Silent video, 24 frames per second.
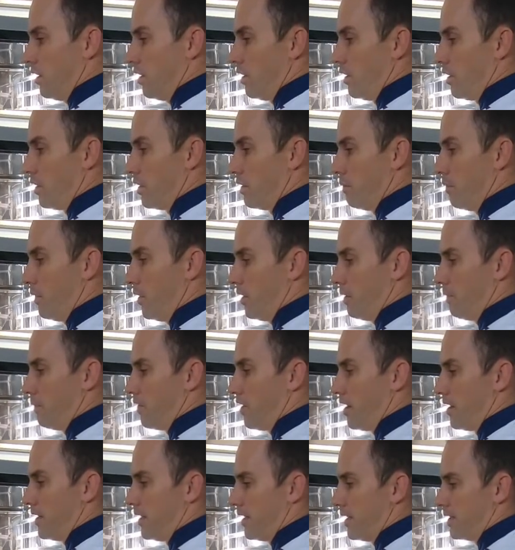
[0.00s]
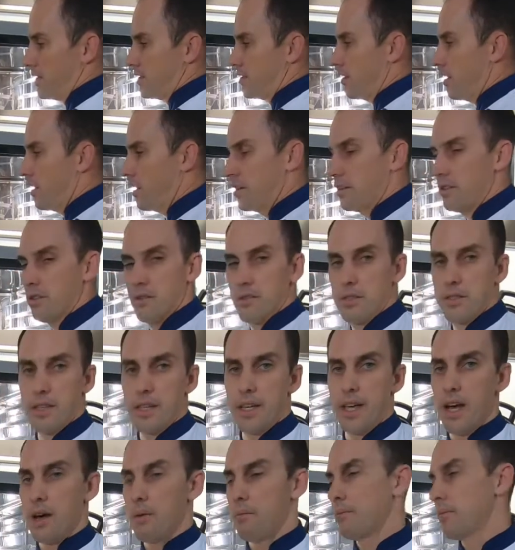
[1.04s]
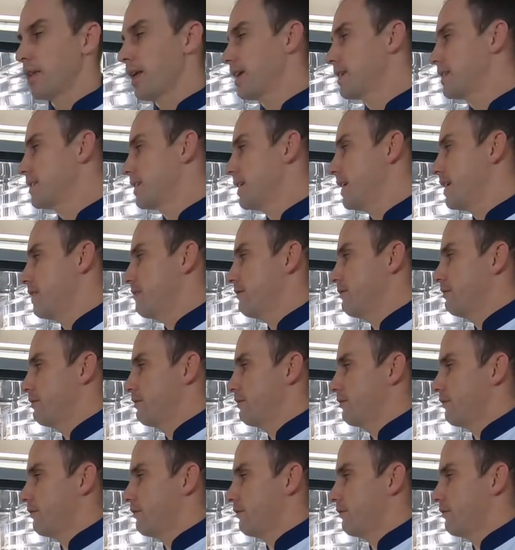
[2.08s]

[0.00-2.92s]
On the bottom right hand side you'll see our plate keg